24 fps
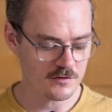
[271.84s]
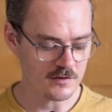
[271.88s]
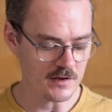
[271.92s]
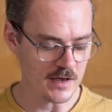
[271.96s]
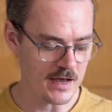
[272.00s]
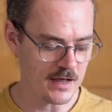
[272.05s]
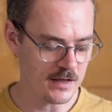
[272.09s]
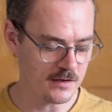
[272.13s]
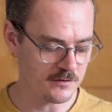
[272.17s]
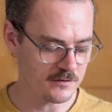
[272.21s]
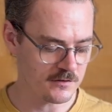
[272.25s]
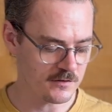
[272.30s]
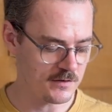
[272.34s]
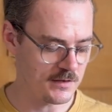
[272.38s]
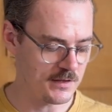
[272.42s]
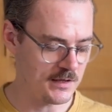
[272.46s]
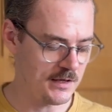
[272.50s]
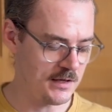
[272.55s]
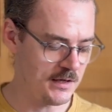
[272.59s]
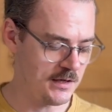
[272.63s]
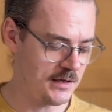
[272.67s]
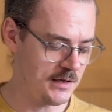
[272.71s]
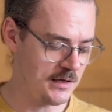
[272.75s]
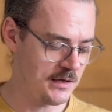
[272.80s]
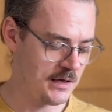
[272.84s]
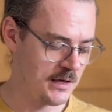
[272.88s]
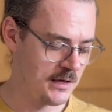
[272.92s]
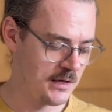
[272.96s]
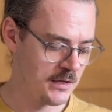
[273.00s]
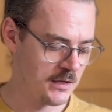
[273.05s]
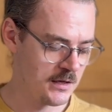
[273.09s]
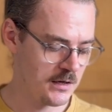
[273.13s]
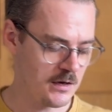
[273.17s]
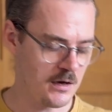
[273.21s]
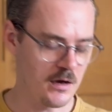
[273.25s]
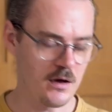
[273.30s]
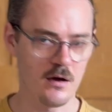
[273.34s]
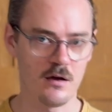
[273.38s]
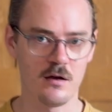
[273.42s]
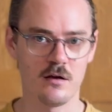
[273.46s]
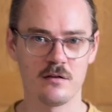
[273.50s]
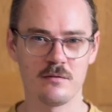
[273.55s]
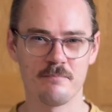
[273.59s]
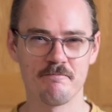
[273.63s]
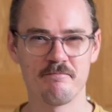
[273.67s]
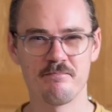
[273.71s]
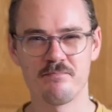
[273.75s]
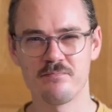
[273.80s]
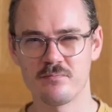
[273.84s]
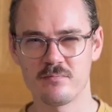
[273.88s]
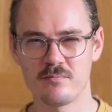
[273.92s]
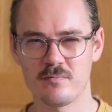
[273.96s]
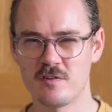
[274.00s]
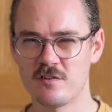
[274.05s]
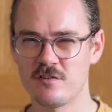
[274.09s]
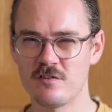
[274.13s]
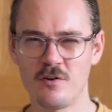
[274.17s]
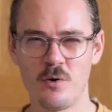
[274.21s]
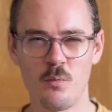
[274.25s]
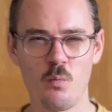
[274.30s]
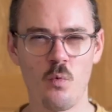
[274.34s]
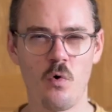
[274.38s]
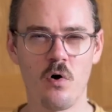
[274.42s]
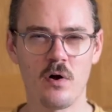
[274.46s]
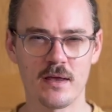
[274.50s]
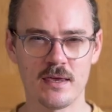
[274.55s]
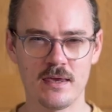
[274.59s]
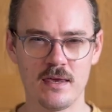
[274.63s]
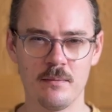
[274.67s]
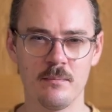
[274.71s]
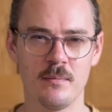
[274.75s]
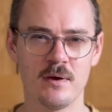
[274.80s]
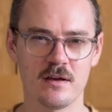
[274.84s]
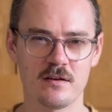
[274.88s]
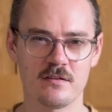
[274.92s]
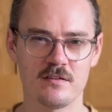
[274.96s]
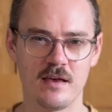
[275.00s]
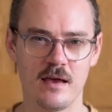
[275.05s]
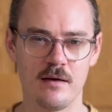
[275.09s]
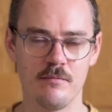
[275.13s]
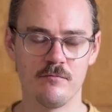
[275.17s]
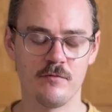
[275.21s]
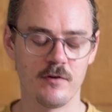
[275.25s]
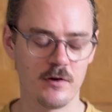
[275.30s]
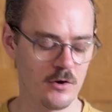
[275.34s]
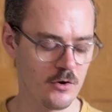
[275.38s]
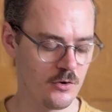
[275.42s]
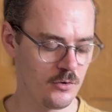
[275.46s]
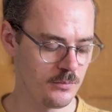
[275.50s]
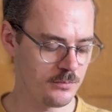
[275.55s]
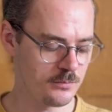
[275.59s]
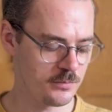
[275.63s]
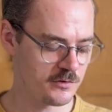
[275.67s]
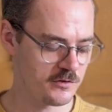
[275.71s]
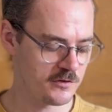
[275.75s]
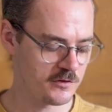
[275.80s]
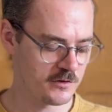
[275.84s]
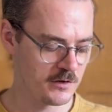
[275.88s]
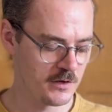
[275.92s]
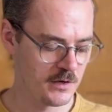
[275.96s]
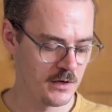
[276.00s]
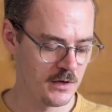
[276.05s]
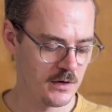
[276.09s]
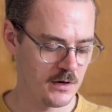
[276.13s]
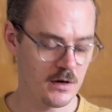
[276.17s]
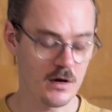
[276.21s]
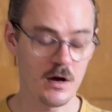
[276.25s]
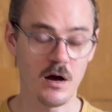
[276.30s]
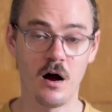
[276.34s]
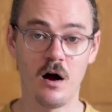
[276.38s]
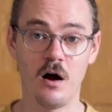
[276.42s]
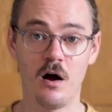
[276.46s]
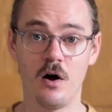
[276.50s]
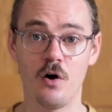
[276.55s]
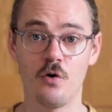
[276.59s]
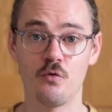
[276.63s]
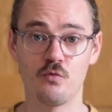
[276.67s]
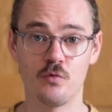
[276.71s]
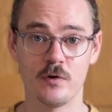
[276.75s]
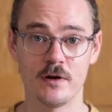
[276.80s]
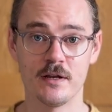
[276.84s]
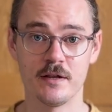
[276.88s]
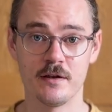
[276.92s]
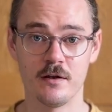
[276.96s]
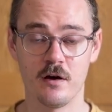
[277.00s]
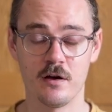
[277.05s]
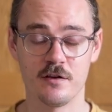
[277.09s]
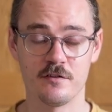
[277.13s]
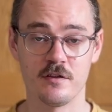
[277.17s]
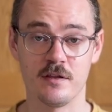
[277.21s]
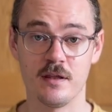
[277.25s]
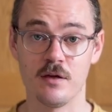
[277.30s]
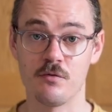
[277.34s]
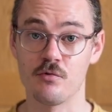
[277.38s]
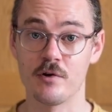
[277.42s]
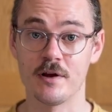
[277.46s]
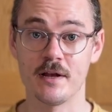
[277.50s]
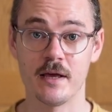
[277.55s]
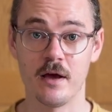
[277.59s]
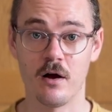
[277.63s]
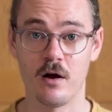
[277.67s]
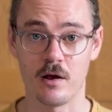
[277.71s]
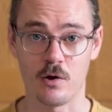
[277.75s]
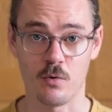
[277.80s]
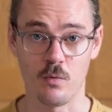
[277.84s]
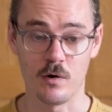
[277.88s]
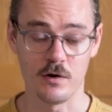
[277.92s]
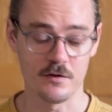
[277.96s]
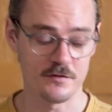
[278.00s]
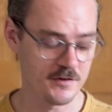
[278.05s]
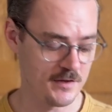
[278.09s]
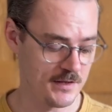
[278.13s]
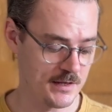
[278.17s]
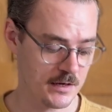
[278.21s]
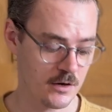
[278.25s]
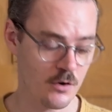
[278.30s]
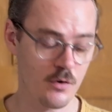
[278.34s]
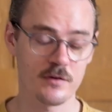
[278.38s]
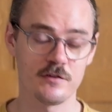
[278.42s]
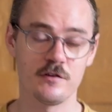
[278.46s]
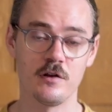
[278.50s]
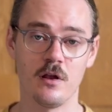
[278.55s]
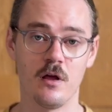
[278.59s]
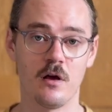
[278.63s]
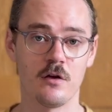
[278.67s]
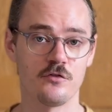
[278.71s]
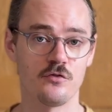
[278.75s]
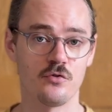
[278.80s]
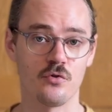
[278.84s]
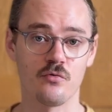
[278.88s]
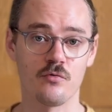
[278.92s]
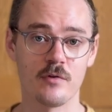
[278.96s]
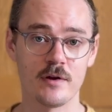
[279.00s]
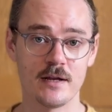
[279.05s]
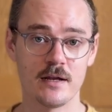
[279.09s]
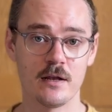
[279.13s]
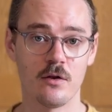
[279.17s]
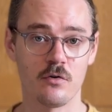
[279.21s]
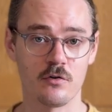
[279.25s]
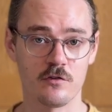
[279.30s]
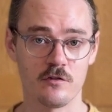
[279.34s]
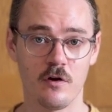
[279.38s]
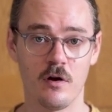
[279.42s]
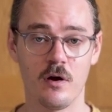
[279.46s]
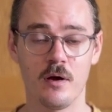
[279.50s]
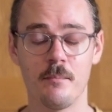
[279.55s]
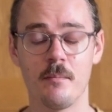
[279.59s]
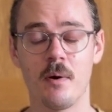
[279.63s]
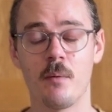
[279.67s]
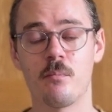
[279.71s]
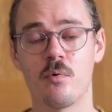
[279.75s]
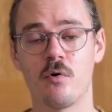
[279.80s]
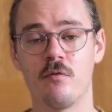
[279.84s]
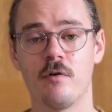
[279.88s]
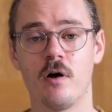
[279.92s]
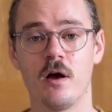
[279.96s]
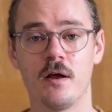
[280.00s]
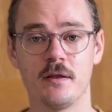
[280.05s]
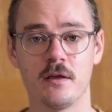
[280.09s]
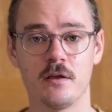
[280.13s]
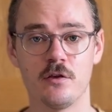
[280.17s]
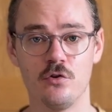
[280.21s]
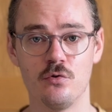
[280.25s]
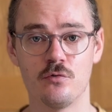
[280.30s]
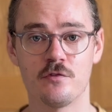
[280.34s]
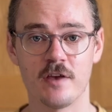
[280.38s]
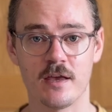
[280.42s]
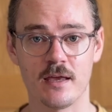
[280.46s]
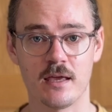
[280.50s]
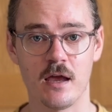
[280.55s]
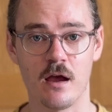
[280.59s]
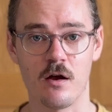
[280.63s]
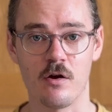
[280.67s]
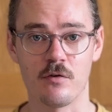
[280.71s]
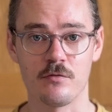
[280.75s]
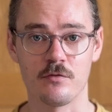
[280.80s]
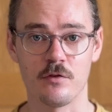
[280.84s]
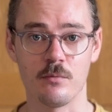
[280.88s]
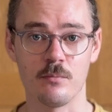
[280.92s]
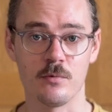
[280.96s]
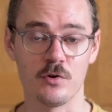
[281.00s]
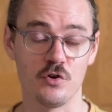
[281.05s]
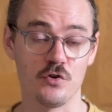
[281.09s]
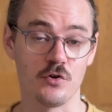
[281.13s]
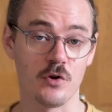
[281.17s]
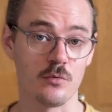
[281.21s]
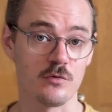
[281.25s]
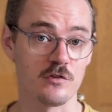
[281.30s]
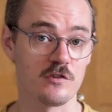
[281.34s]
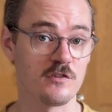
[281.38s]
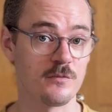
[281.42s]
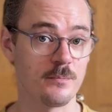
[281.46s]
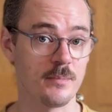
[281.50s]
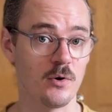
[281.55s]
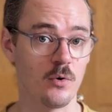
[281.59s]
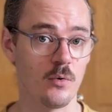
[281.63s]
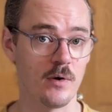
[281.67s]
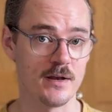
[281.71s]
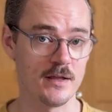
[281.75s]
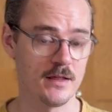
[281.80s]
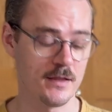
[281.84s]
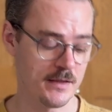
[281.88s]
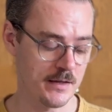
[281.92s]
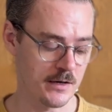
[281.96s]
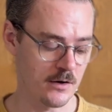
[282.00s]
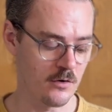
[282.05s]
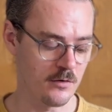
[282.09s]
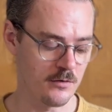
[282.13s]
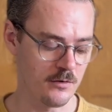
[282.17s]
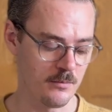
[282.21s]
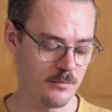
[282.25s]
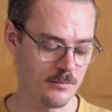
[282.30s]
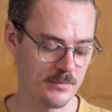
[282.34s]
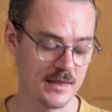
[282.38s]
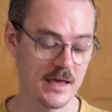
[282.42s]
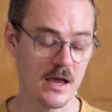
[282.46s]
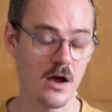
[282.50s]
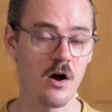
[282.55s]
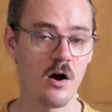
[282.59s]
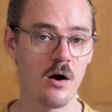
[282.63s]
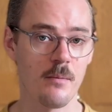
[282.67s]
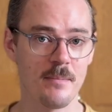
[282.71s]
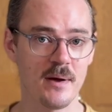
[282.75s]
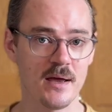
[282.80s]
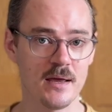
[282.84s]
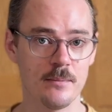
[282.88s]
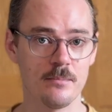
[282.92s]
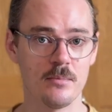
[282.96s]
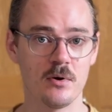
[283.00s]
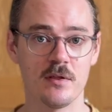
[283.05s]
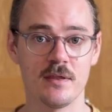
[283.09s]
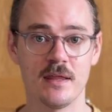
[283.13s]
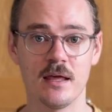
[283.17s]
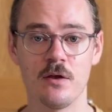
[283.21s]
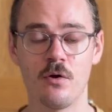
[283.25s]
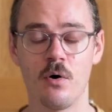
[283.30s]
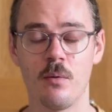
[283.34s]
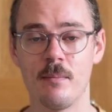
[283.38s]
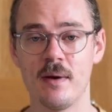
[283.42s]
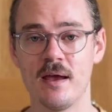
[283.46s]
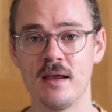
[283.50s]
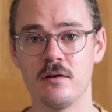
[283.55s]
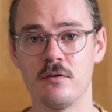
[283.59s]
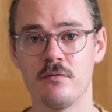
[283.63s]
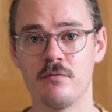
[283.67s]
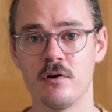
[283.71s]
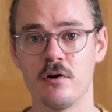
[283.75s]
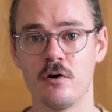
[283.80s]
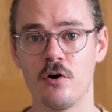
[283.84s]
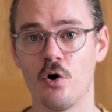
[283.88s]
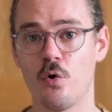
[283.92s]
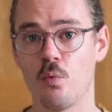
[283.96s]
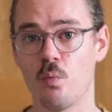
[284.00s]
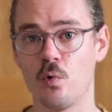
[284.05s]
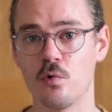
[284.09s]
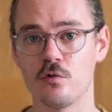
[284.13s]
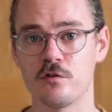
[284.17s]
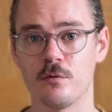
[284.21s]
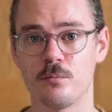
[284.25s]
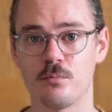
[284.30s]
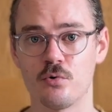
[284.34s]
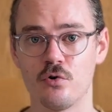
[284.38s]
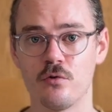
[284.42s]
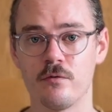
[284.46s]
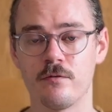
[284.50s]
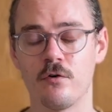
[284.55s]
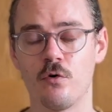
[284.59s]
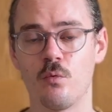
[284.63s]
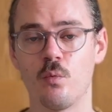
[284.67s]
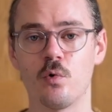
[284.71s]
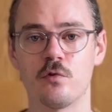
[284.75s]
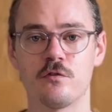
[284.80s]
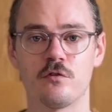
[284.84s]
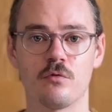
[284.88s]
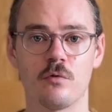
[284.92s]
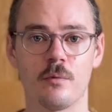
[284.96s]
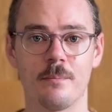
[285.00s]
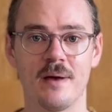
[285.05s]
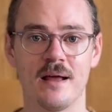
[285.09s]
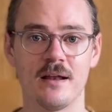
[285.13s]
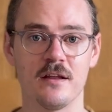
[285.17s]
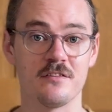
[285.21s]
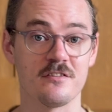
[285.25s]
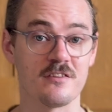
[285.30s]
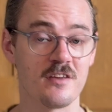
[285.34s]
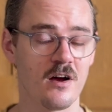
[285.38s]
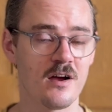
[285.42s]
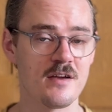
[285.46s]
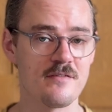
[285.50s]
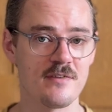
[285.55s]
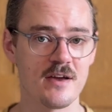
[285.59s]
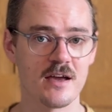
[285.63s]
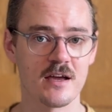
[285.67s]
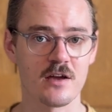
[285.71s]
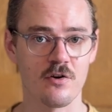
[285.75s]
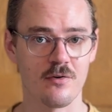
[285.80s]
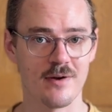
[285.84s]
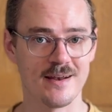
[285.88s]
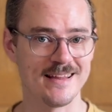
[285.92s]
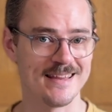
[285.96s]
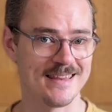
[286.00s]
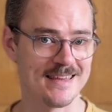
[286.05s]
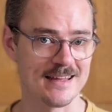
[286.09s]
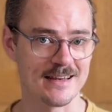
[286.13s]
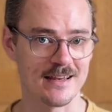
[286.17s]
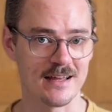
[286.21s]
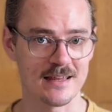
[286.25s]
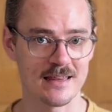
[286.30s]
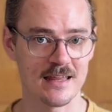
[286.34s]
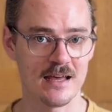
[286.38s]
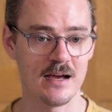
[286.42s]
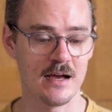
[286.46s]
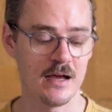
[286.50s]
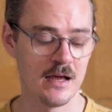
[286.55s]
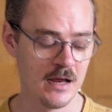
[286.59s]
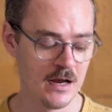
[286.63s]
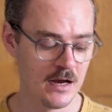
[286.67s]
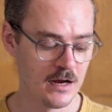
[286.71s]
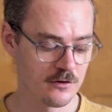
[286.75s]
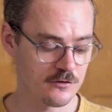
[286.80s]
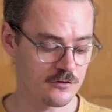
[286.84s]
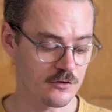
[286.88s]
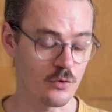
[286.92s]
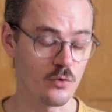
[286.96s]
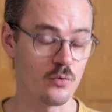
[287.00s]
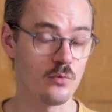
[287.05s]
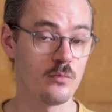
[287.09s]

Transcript: and the somewhat gimmicked envelopes are really nice and they're really high quality. They're going to last you a really long time, providing you take care of them and you don't spill anything on them. They are paper, they're not made of a waterproof or water repellent Tyvek or anything like that. So